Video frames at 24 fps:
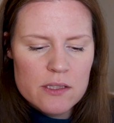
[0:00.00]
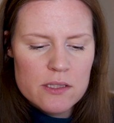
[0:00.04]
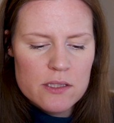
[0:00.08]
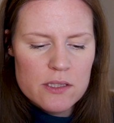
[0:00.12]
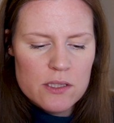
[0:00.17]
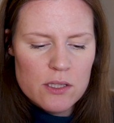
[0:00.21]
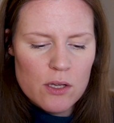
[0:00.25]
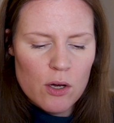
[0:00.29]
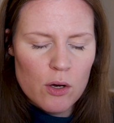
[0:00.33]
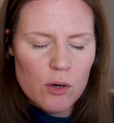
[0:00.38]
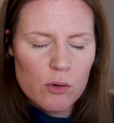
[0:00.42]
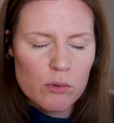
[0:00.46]

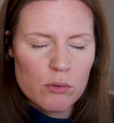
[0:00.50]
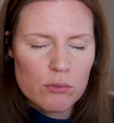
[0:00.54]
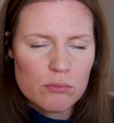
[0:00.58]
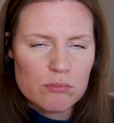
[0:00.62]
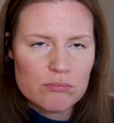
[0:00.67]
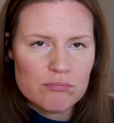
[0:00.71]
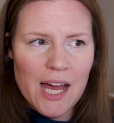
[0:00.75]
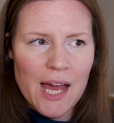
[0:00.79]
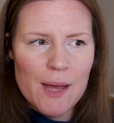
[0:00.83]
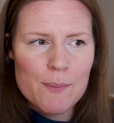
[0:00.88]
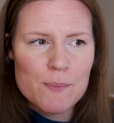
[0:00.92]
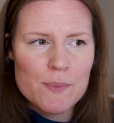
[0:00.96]
So
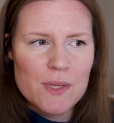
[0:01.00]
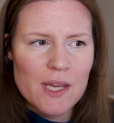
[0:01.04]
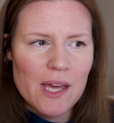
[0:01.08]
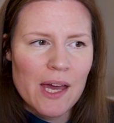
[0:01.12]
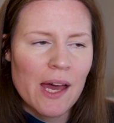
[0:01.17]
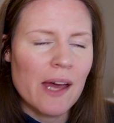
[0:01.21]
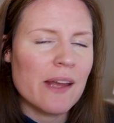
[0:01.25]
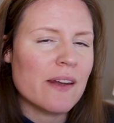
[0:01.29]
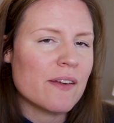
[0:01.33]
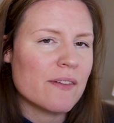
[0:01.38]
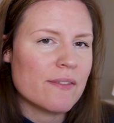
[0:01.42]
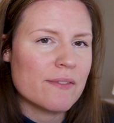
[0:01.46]
I'm
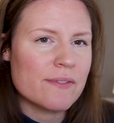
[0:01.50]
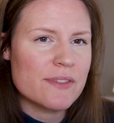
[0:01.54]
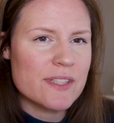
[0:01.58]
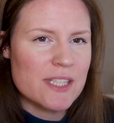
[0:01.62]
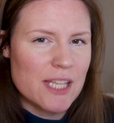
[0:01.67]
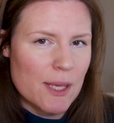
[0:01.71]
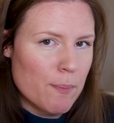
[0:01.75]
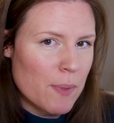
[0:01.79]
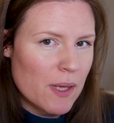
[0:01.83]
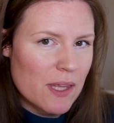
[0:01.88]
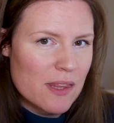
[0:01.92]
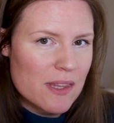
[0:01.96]
kind of
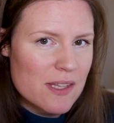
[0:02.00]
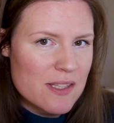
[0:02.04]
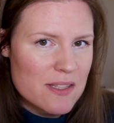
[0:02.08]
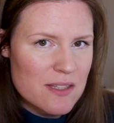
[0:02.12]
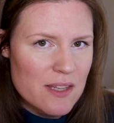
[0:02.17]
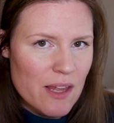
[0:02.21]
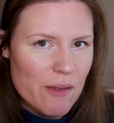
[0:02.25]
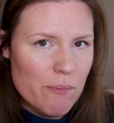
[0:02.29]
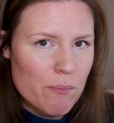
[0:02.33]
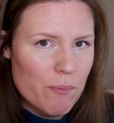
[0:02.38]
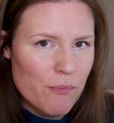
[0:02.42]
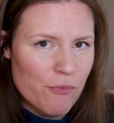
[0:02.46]
skipping this
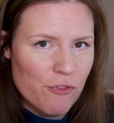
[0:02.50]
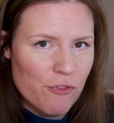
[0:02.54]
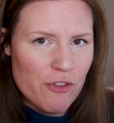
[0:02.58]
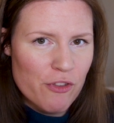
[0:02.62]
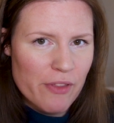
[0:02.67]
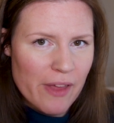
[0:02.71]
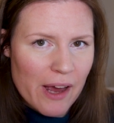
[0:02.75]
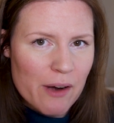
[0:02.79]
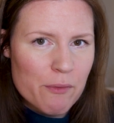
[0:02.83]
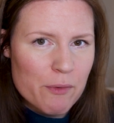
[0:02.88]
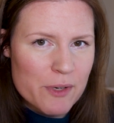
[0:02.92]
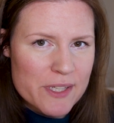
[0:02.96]
step
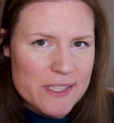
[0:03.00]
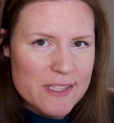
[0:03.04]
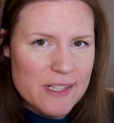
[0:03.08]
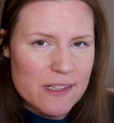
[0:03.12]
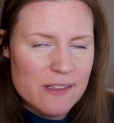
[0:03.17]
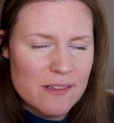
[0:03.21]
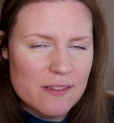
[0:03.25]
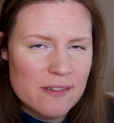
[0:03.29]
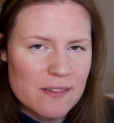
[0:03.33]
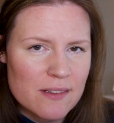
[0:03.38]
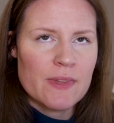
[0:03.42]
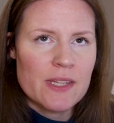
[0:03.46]
that
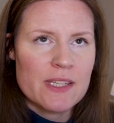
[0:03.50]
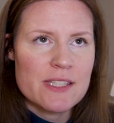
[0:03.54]
reason.